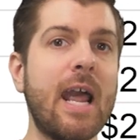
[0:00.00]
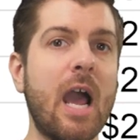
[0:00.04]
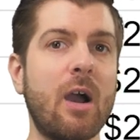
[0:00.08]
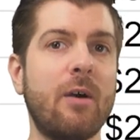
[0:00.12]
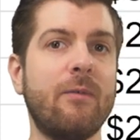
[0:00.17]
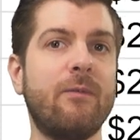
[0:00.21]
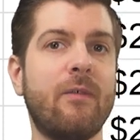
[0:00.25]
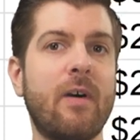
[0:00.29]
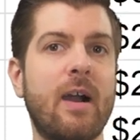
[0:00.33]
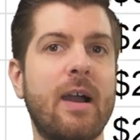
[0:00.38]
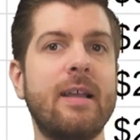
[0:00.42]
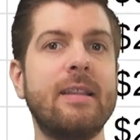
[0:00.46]
now
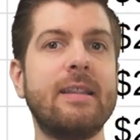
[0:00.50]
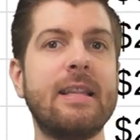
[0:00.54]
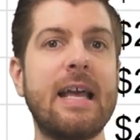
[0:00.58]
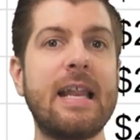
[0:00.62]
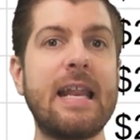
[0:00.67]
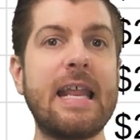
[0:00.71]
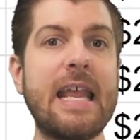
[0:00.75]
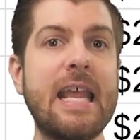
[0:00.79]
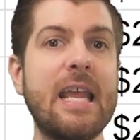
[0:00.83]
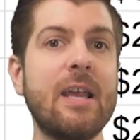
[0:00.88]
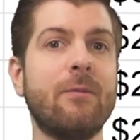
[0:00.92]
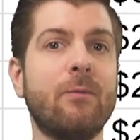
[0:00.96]
find
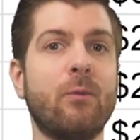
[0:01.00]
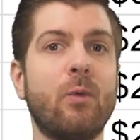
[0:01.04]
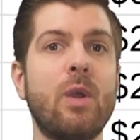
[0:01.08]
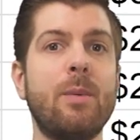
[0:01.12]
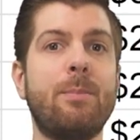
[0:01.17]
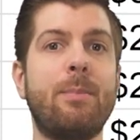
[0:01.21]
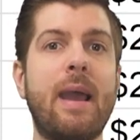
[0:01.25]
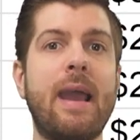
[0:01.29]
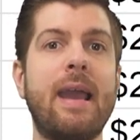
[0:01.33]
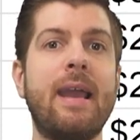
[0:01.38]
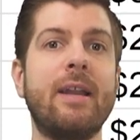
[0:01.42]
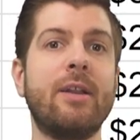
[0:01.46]
that if we
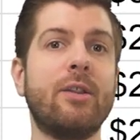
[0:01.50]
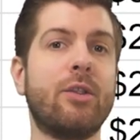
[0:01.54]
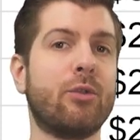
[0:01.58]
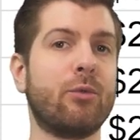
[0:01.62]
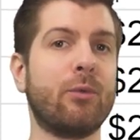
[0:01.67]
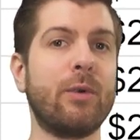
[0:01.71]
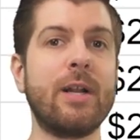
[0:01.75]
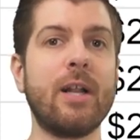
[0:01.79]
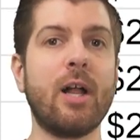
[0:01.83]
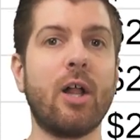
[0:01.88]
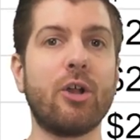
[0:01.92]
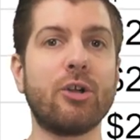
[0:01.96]
paid
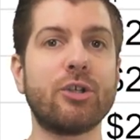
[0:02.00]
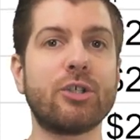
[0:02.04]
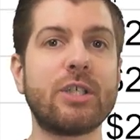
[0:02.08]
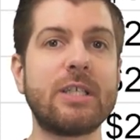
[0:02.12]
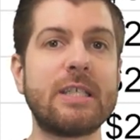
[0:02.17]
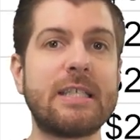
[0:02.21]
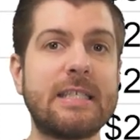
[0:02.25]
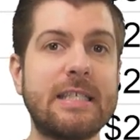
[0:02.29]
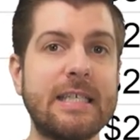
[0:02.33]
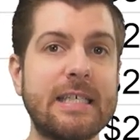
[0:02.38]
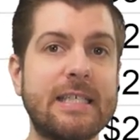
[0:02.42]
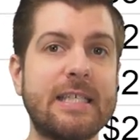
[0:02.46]

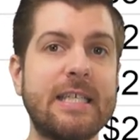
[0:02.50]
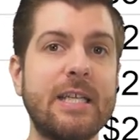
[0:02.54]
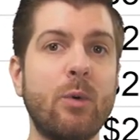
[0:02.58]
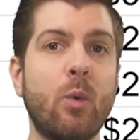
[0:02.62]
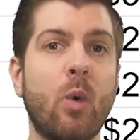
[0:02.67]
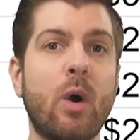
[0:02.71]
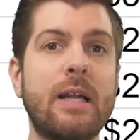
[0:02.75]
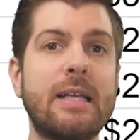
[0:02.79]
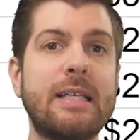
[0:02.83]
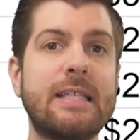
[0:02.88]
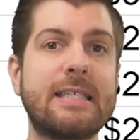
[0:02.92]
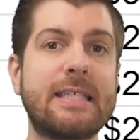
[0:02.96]

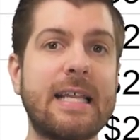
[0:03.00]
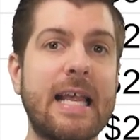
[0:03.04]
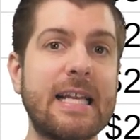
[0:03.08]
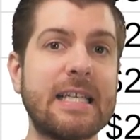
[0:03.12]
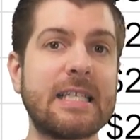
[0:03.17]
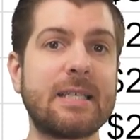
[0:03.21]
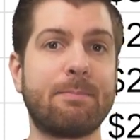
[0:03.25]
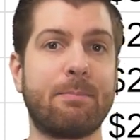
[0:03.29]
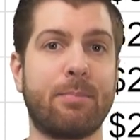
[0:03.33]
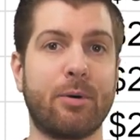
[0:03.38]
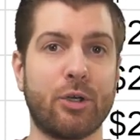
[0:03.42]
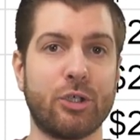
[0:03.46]

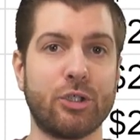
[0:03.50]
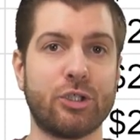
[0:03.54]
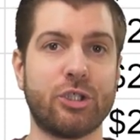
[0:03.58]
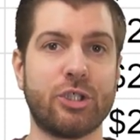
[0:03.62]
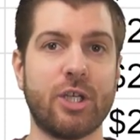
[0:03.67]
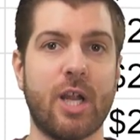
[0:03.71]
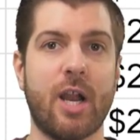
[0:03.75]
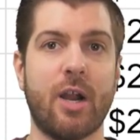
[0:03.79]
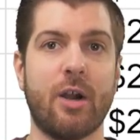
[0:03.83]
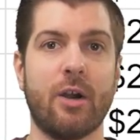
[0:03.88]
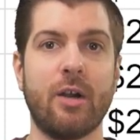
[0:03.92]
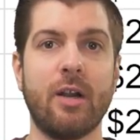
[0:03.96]
$3.61 per
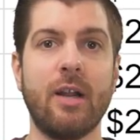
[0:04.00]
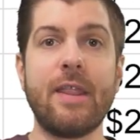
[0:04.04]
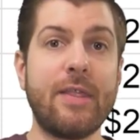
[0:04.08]
share,